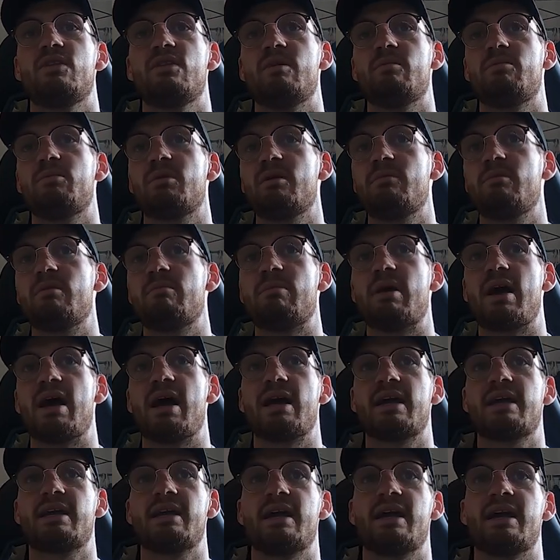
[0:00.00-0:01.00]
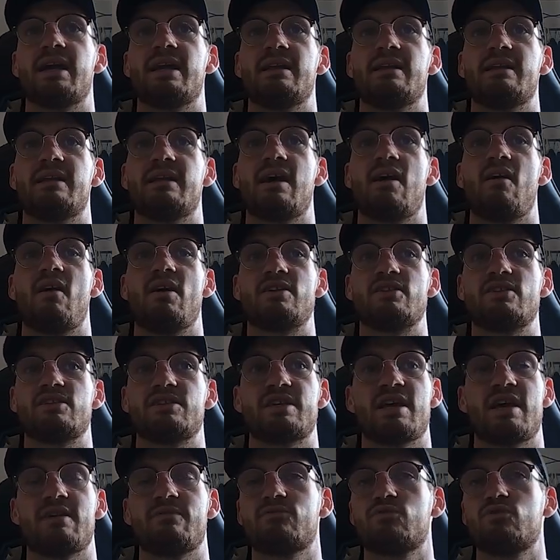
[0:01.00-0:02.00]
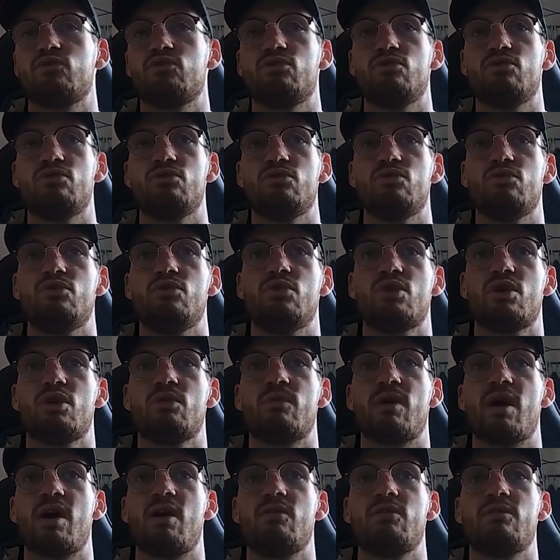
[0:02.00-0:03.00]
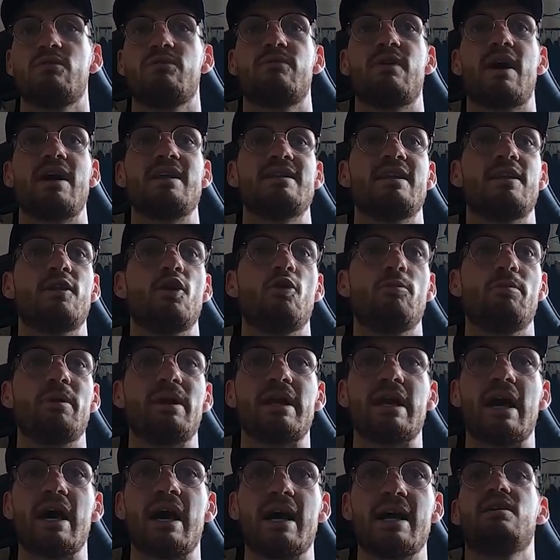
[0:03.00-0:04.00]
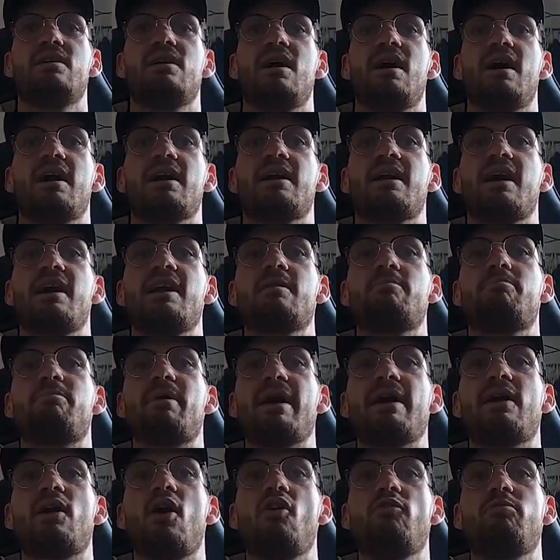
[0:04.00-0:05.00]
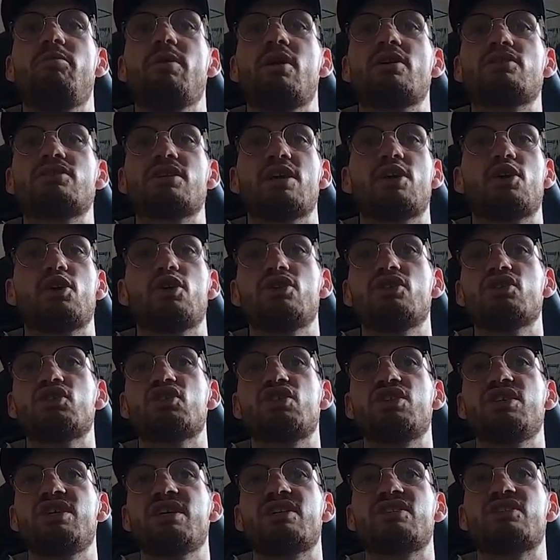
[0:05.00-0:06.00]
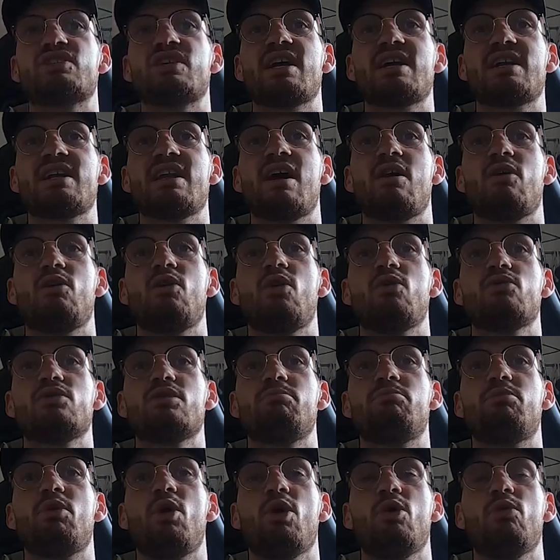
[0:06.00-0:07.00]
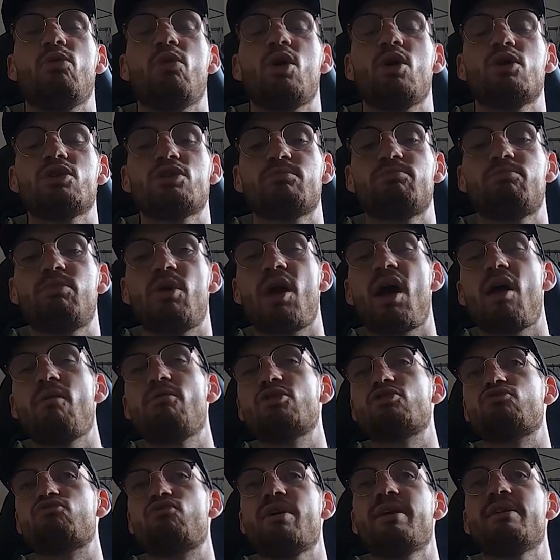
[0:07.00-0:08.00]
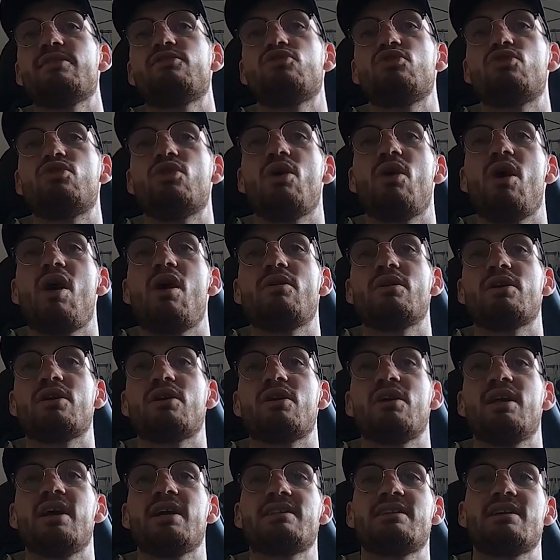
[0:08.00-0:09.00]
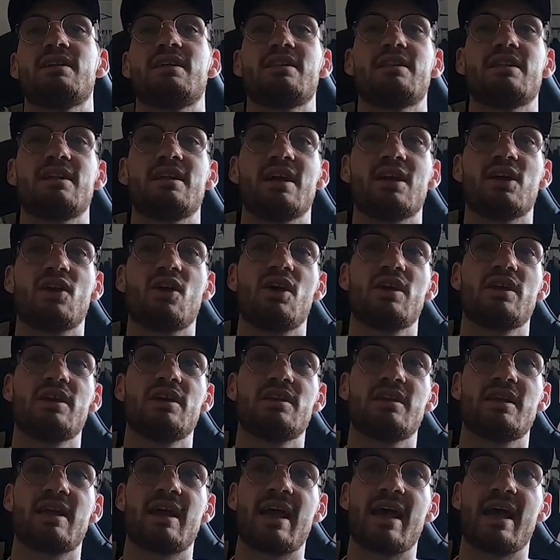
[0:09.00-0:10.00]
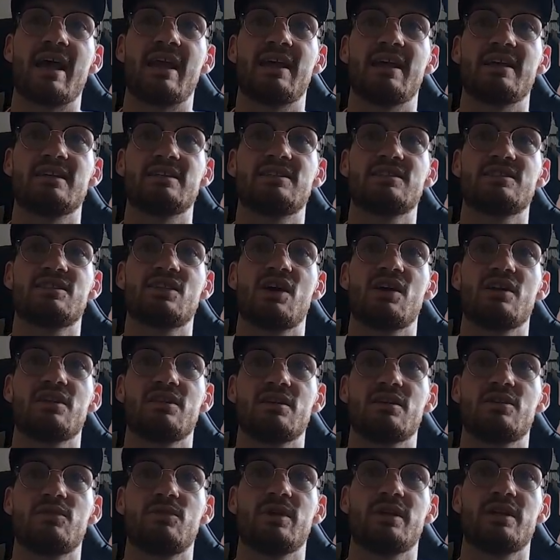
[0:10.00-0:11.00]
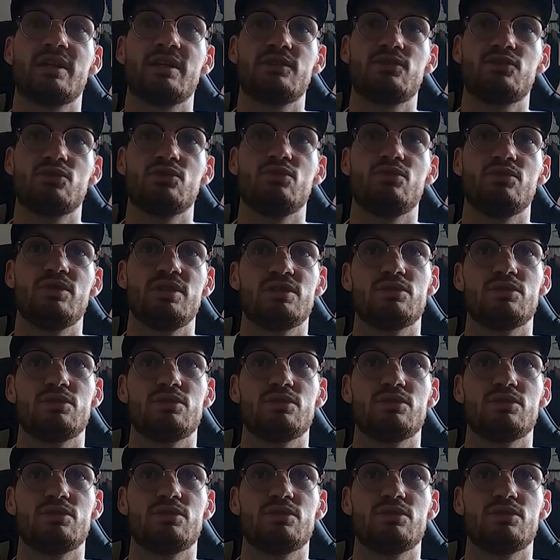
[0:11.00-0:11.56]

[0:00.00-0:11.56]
they play me back and now I just have to look around, find an open guy. I kind of back off because I couldn't see exactly how long the ball was, but I was ready to go out and collect it, and then I got it and I started it quickly to